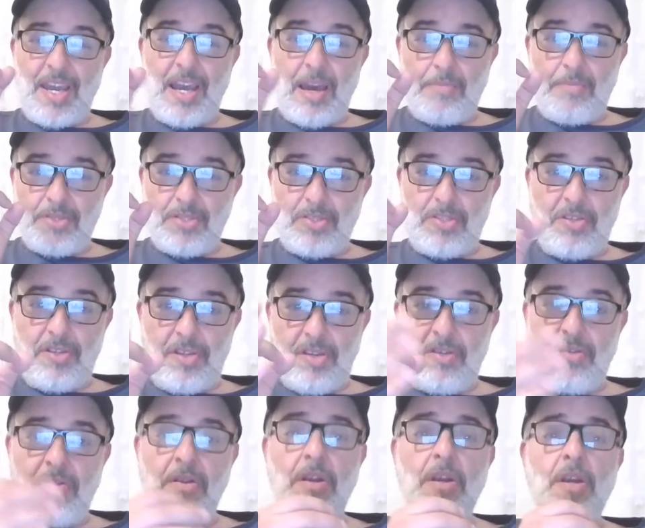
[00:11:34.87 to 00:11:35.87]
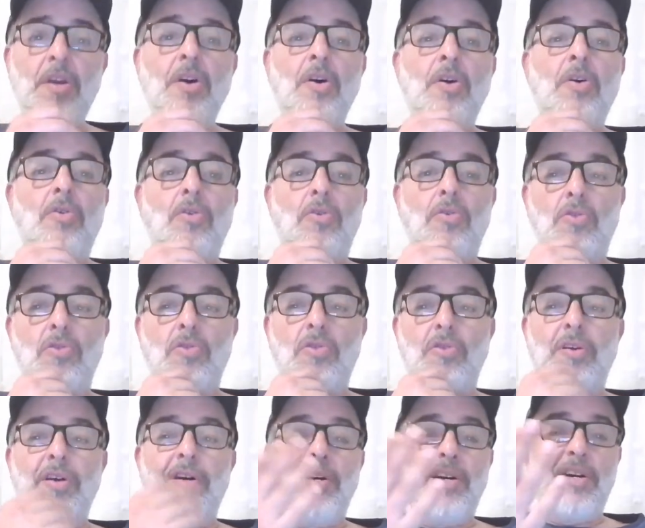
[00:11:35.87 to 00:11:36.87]
to happen to you.
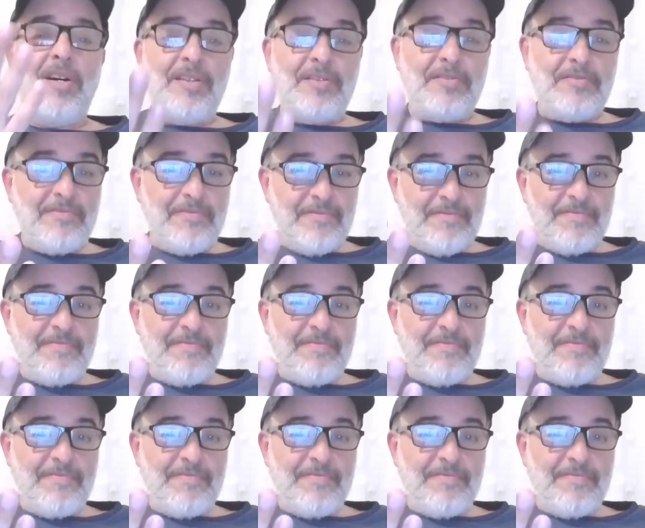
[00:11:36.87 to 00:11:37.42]
Or,